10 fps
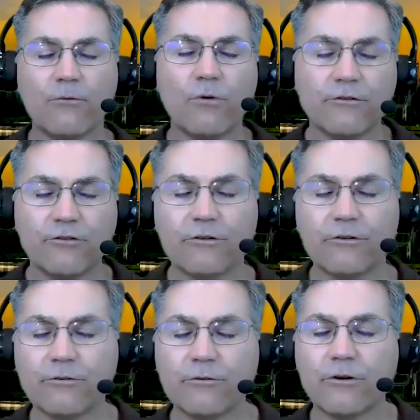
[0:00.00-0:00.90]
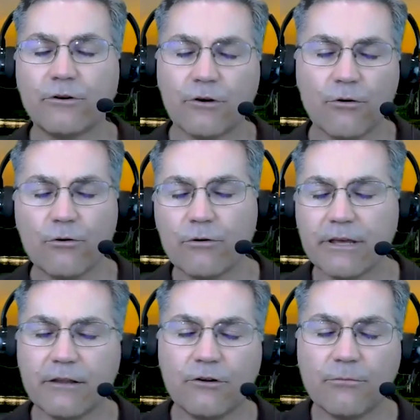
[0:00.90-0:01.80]
I want you to go
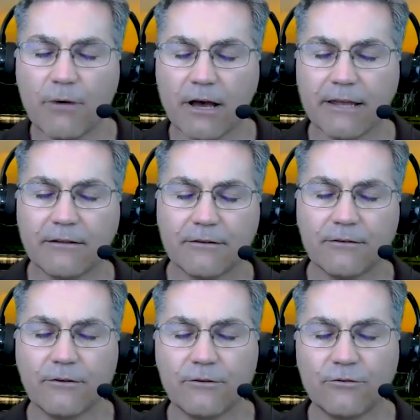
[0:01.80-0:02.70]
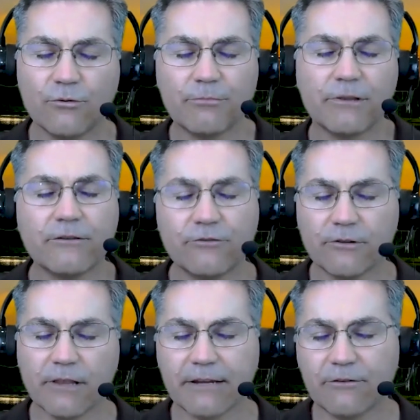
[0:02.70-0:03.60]
in your mind to a place
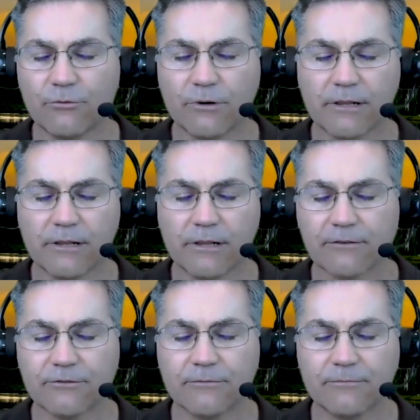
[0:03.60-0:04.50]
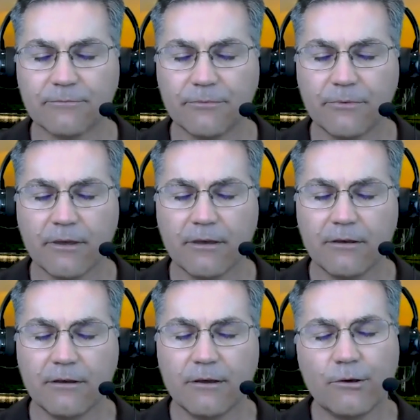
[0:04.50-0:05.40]
you like to relax.
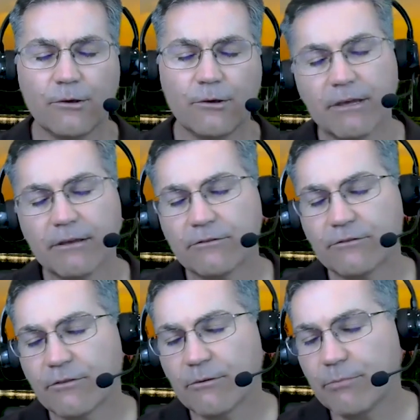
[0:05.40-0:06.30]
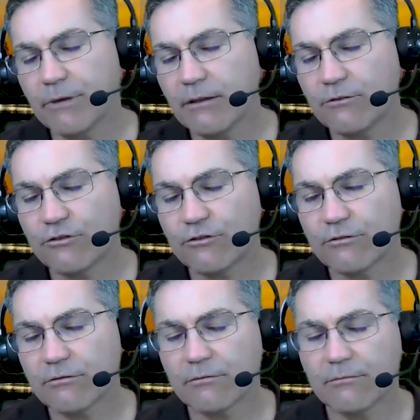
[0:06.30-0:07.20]
Maybe it's the
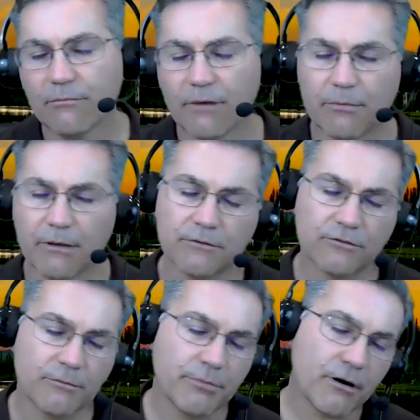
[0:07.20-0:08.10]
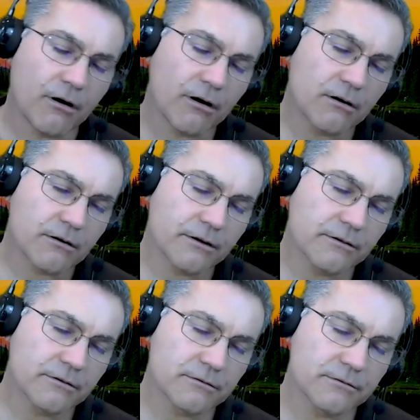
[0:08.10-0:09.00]
beach. Maybe it's a
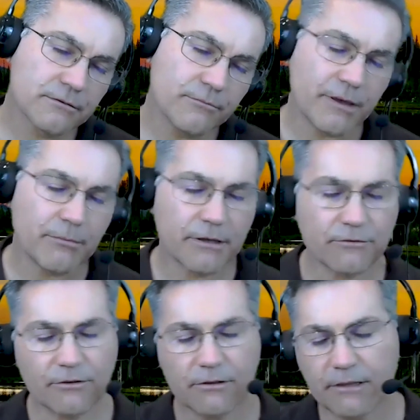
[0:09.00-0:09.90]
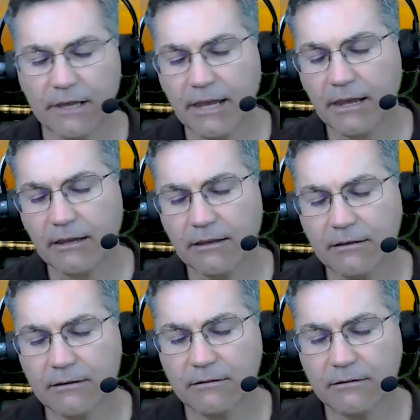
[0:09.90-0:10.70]
park. Maybe it's a lake.